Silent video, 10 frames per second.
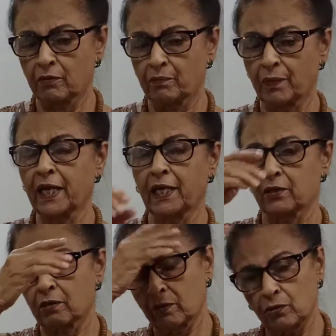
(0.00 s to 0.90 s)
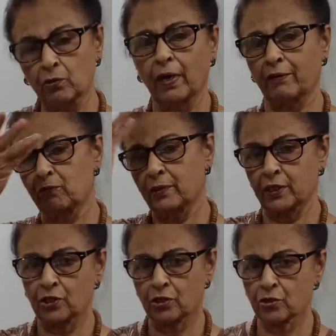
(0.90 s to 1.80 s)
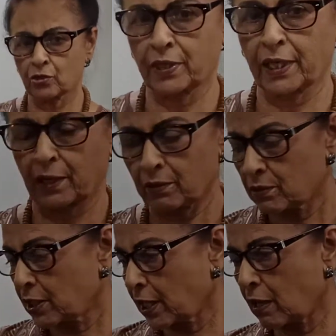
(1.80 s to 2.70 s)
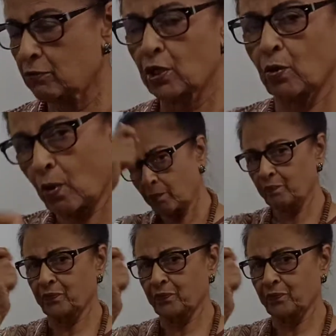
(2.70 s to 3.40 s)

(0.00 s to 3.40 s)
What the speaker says: minute you have to adjust your hair. Take out the comb,